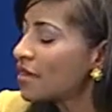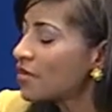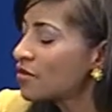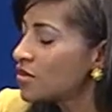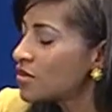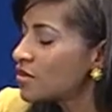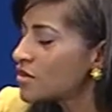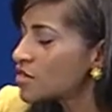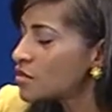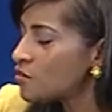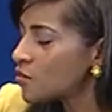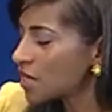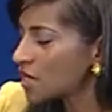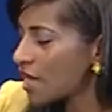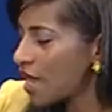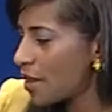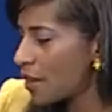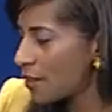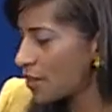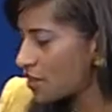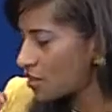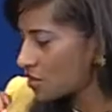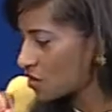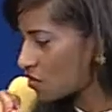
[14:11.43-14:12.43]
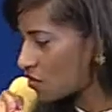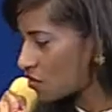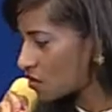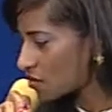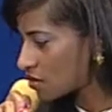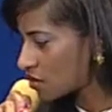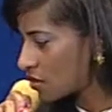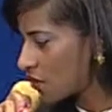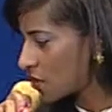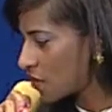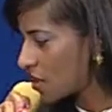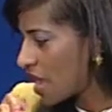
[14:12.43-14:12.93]
this is what happens
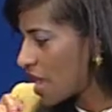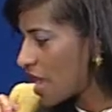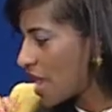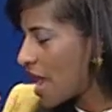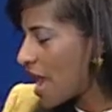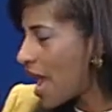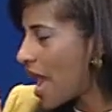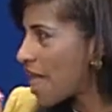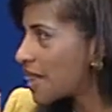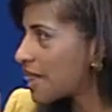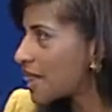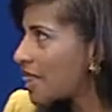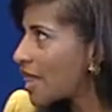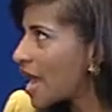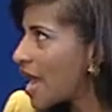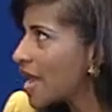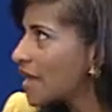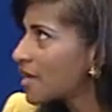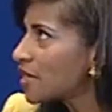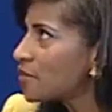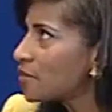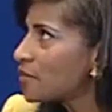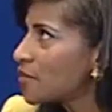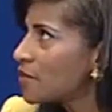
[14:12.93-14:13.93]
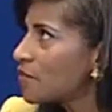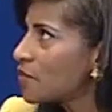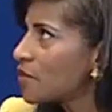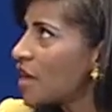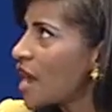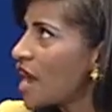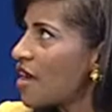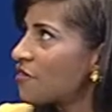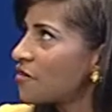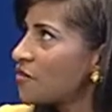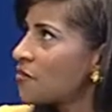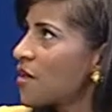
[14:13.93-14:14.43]
also. A lot of people
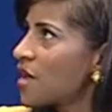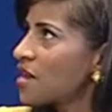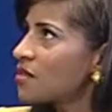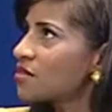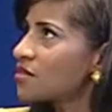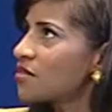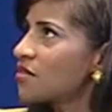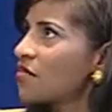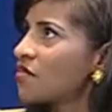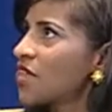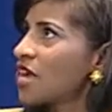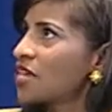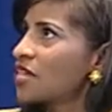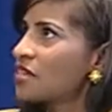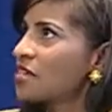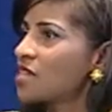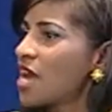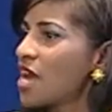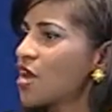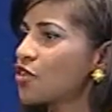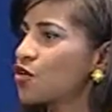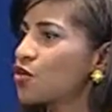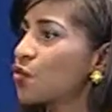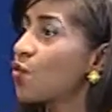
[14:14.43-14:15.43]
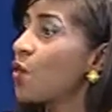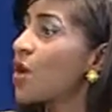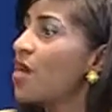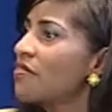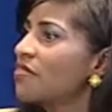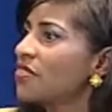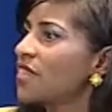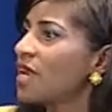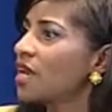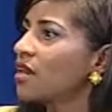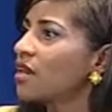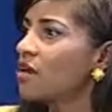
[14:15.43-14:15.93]
have the mindset that it's either one
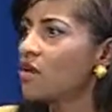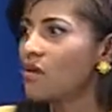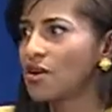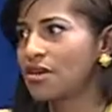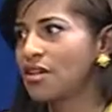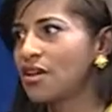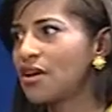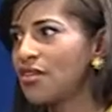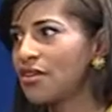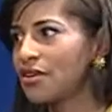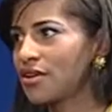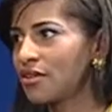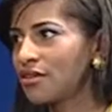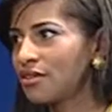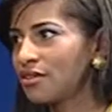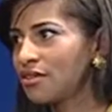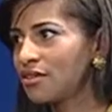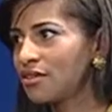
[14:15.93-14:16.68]
thing or another.